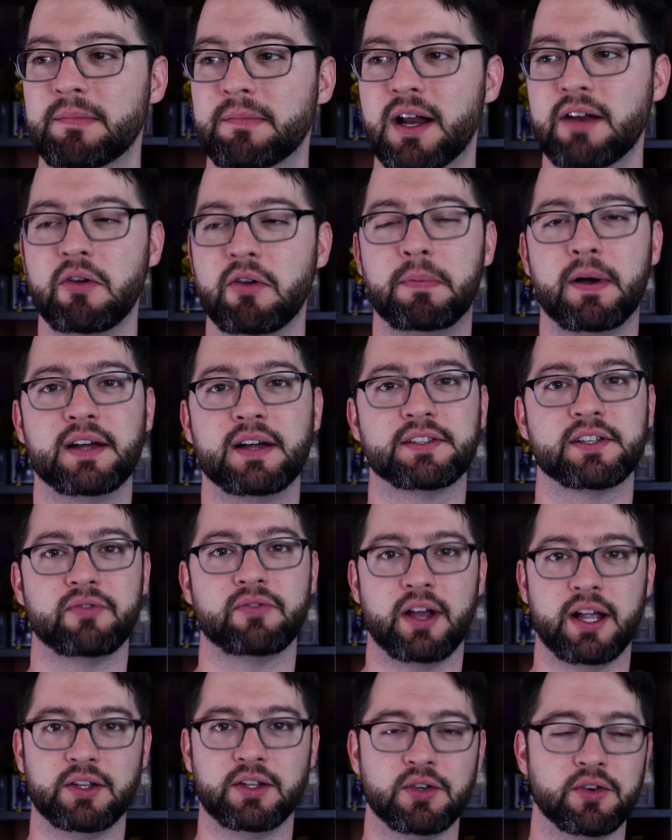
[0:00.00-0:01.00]
I'm not even positive
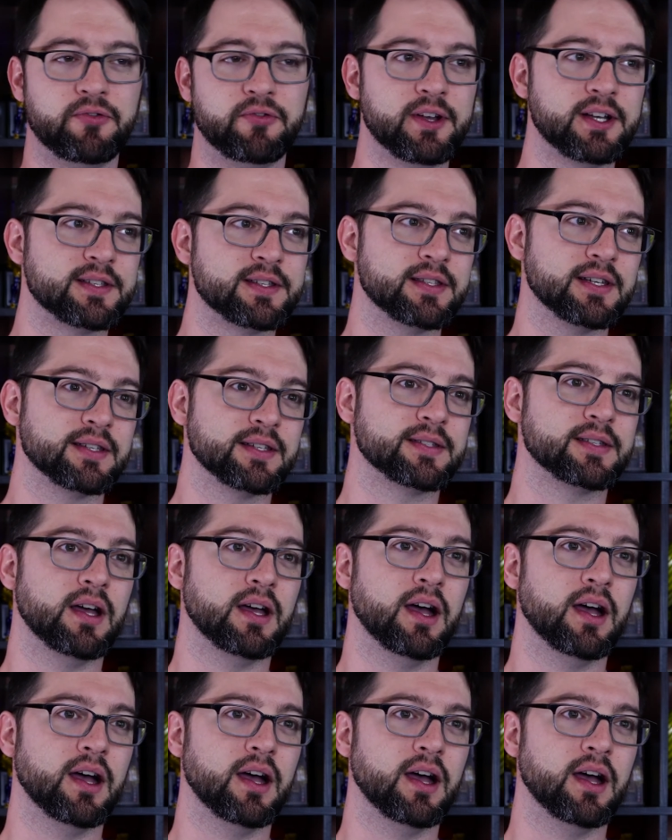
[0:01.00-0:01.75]
what I could do to fix this.